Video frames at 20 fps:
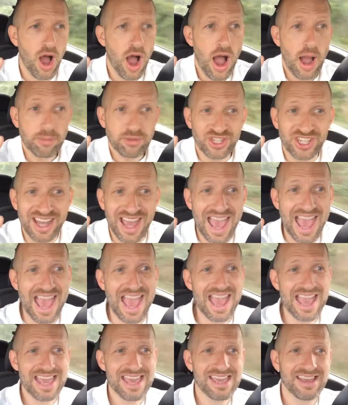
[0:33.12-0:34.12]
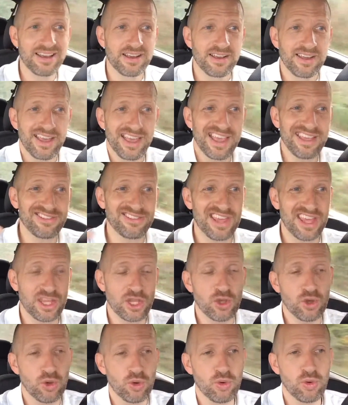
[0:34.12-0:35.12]
Option A is that
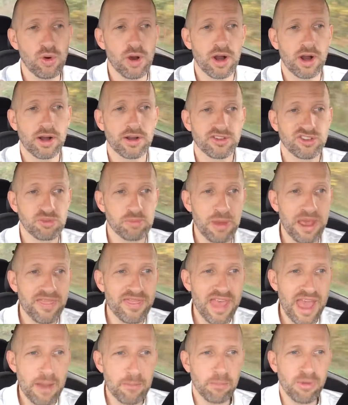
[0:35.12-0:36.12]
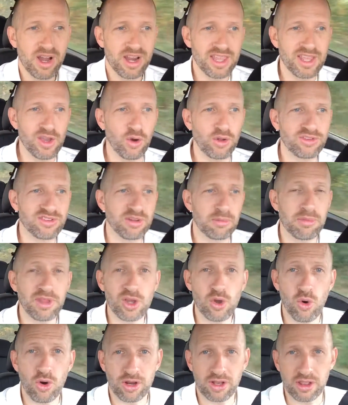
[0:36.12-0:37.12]
you spend that money on
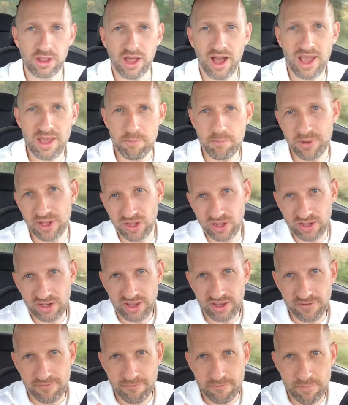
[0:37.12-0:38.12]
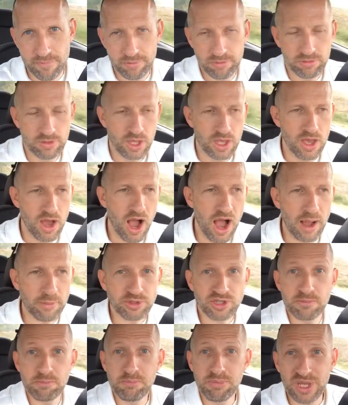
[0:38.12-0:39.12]
something called a liability.
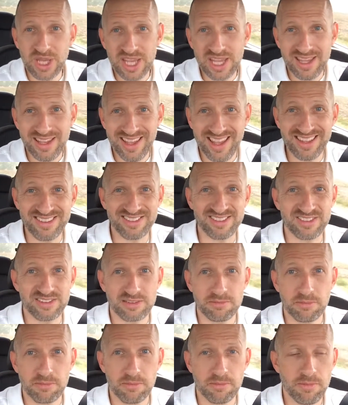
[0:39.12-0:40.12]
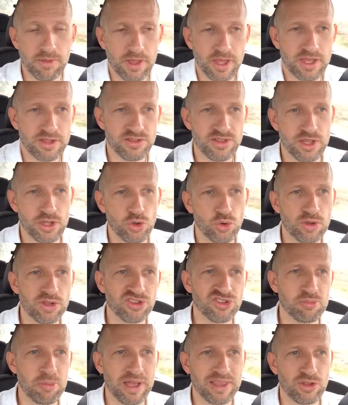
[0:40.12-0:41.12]
Option B is that you
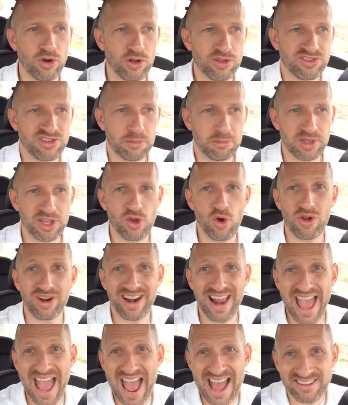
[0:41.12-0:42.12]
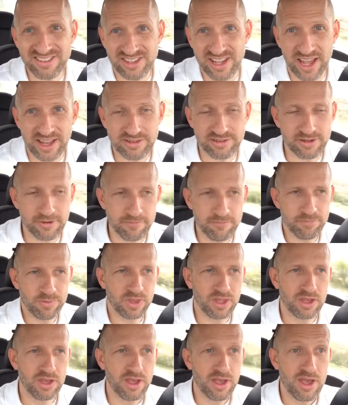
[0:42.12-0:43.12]
can spend it on something called an asset.
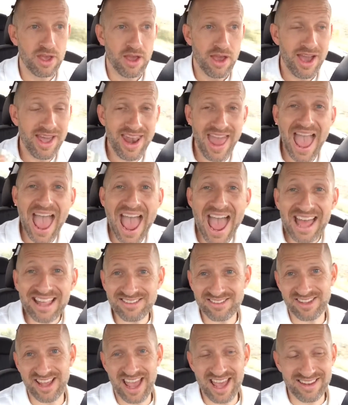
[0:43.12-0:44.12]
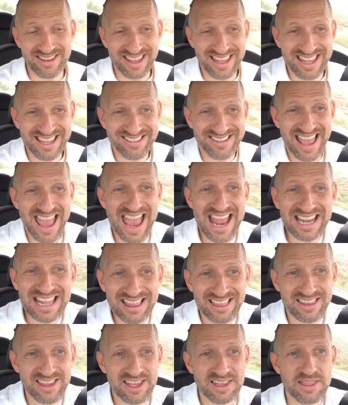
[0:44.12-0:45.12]
An asset is
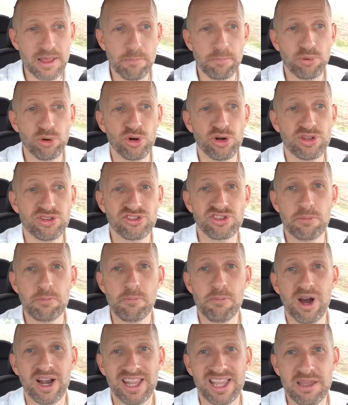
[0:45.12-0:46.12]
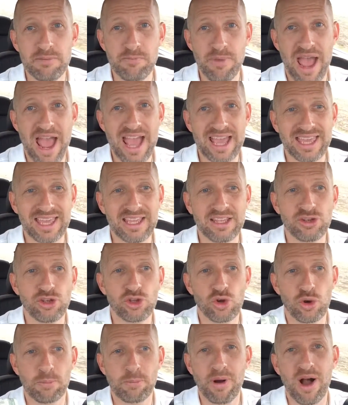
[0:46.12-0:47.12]
anything that puts money back
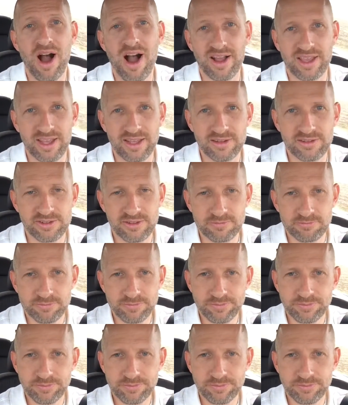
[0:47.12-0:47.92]
into your pocket.